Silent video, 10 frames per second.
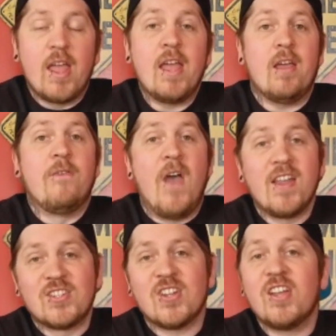
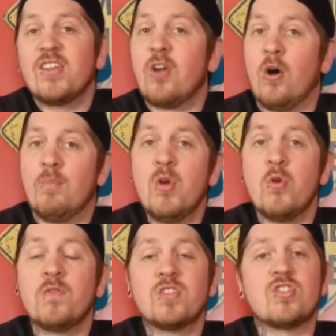eventually got
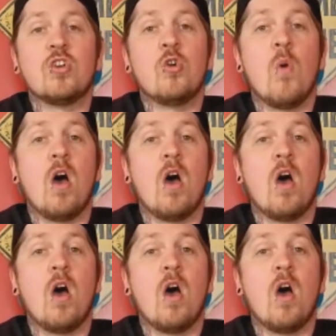moved to